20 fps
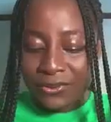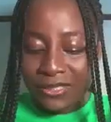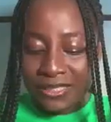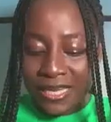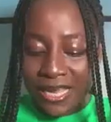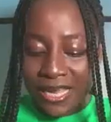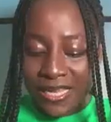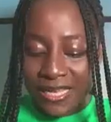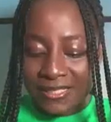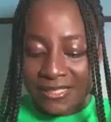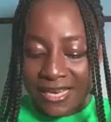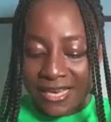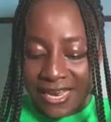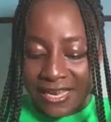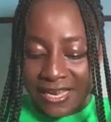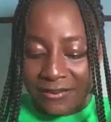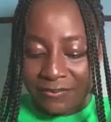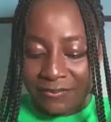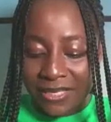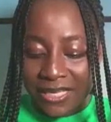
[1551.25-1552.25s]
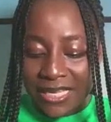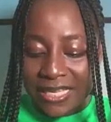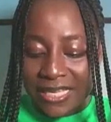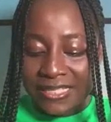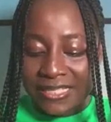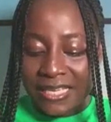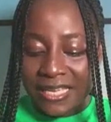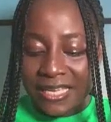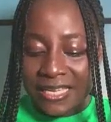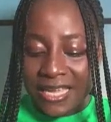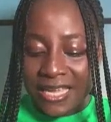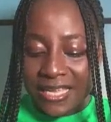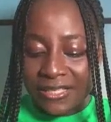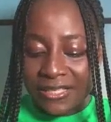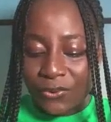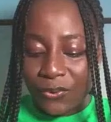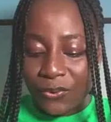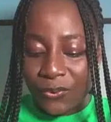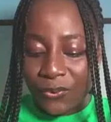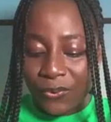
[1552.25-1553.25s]
in our time. Say, Yes,
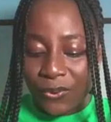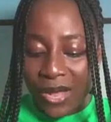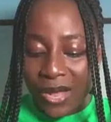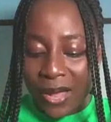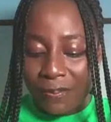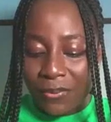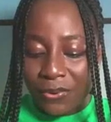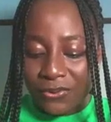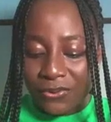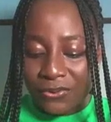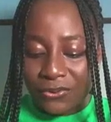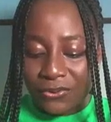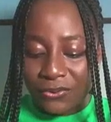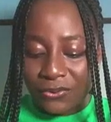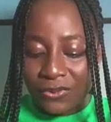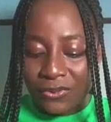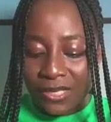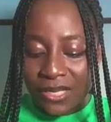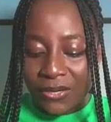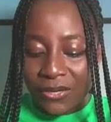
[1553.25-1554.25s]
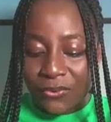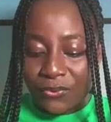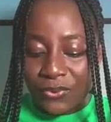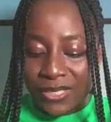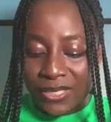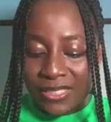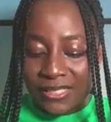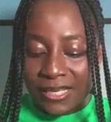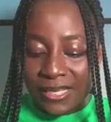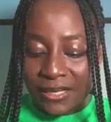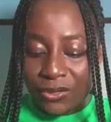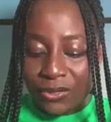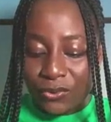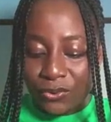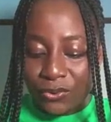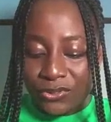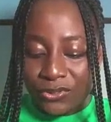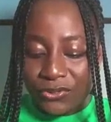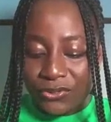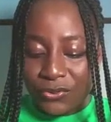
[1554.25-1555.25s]
oh, apostle. We
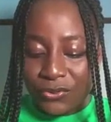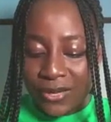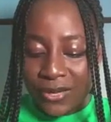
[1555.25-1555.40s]
salute you